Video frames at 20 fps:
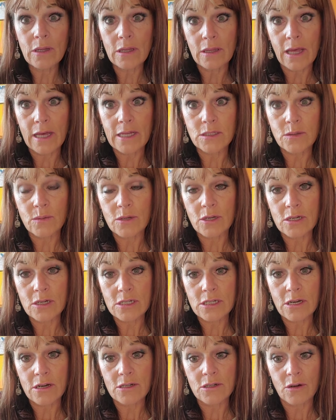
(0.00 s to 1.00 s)
that's when your
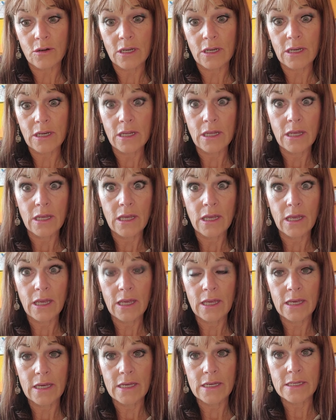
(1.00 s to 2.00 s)
serotonin
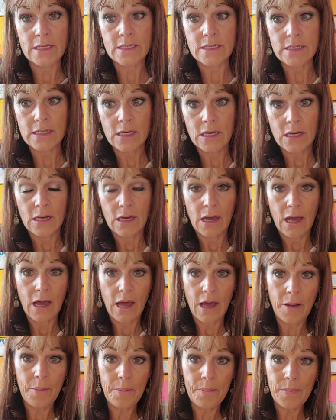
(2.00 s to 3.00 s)
is
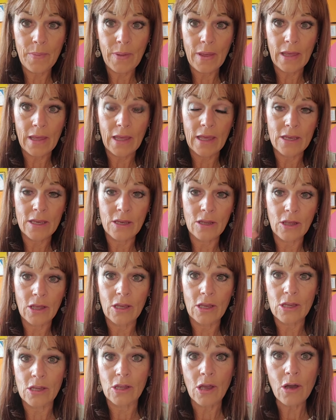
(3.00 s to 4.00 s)
up and
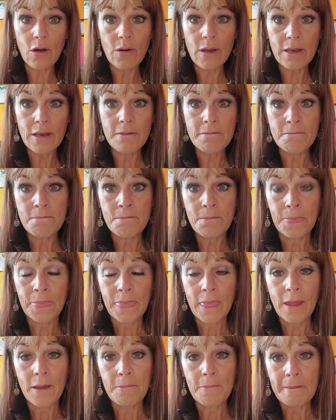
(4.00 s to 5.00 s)
get you going.
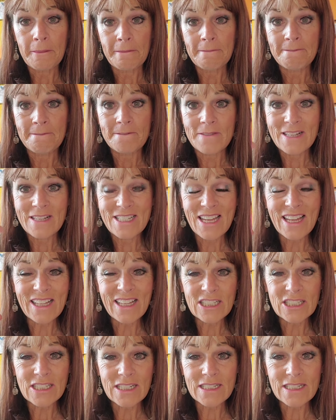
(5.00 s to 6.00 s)

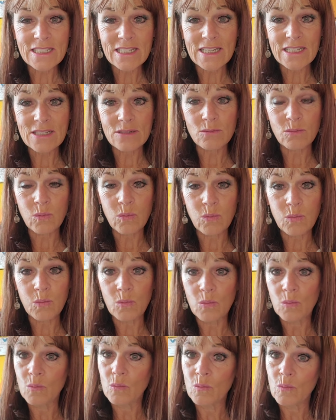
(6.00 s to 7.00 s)
Challenge is
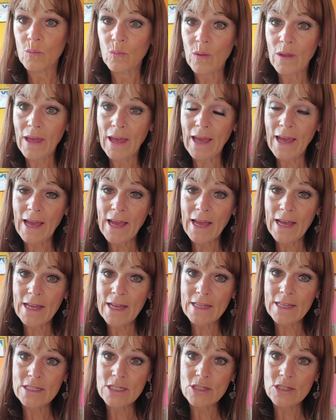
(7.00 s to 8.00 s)

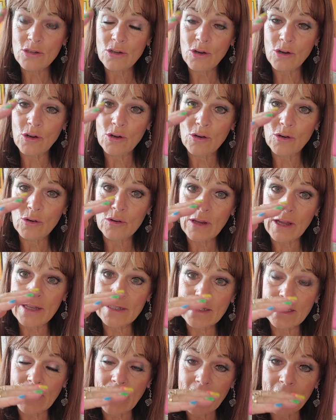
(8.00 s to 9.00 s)
as
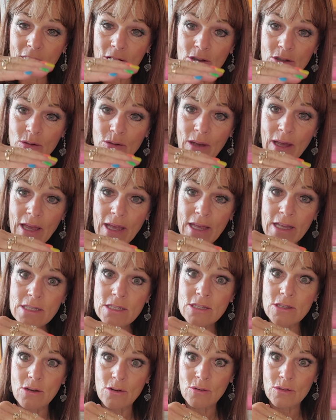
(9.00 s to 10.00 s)
the light goes away,
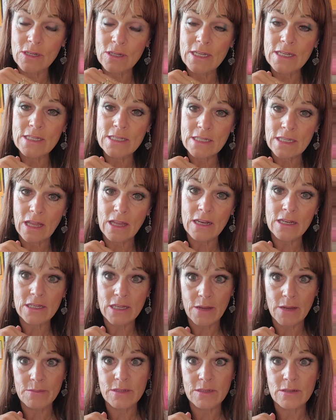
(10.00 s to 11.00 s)
so does a lot of
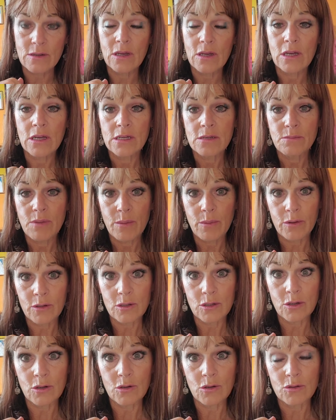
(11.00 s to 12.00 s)
times people
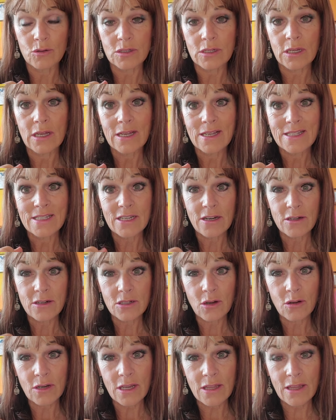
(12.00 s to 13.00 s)
whose
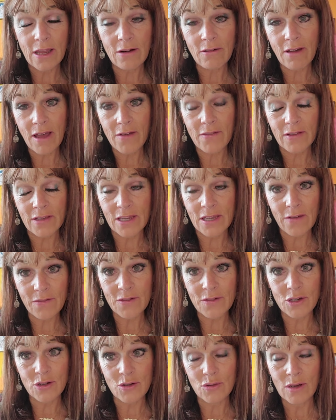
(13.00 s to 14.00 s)
serotonin, they don't have enough
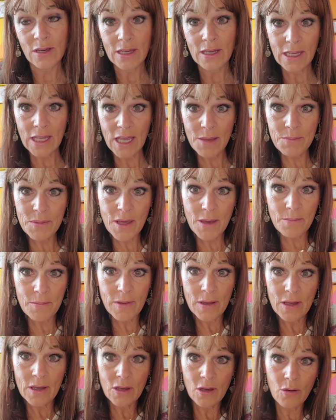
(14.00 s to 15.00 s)
to keep
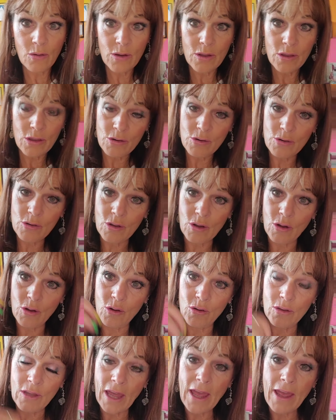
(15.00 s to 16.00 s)
them going through the
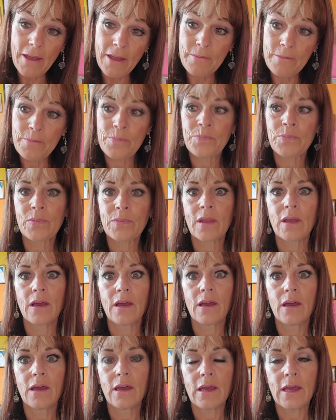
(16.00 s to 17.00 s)
whole day,
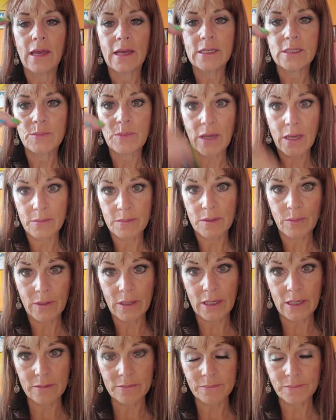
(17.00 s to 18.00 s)
has become
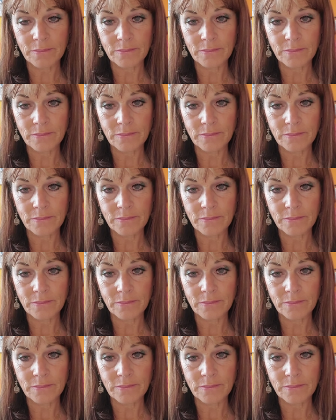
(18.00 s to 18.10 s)
depleted.